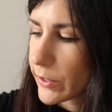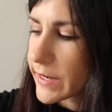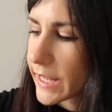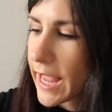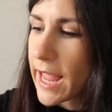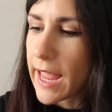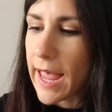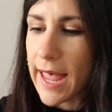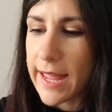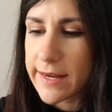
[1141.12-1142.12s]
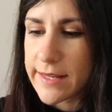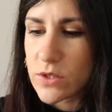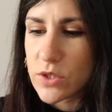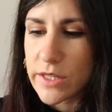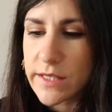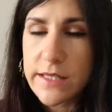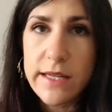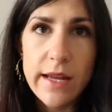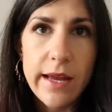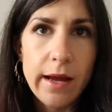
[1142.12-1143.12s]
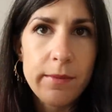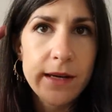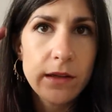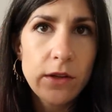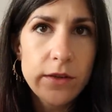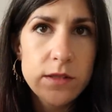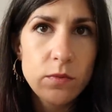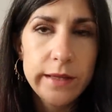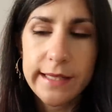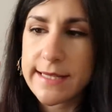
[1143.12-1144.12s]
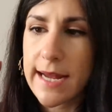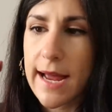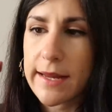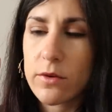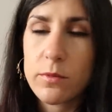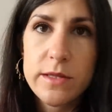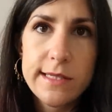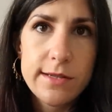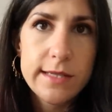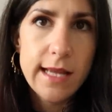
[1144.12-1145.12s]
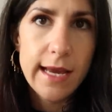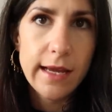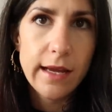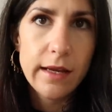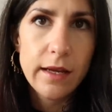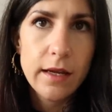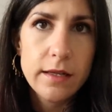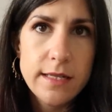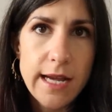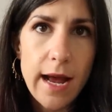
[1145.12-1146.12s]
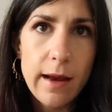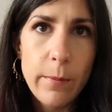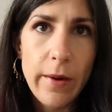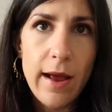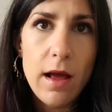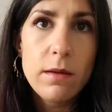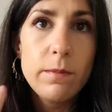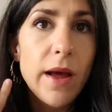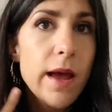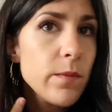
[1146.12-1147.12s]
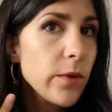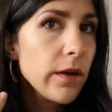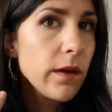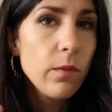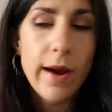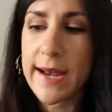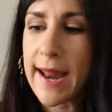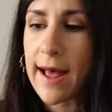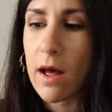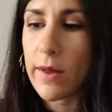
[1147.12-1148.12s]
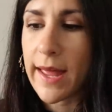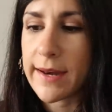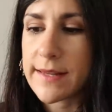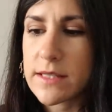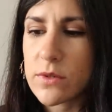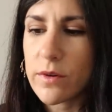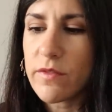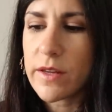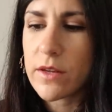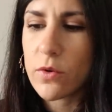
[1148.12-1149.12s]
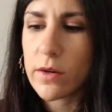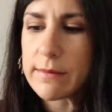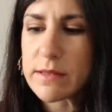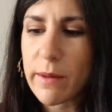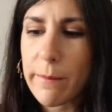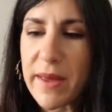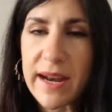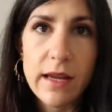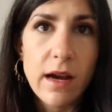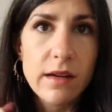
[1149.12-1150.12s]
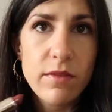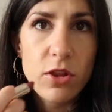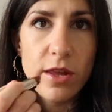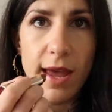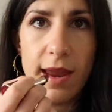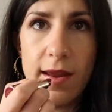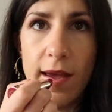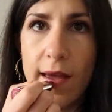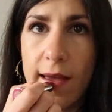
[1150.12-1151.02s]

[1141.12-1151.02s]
Brick. And it's just, I mean, it looks really dark. It almost looks like a dark brown, but I'm wearing it right now, and it's sort of a Your Lips But Better kind of a shade.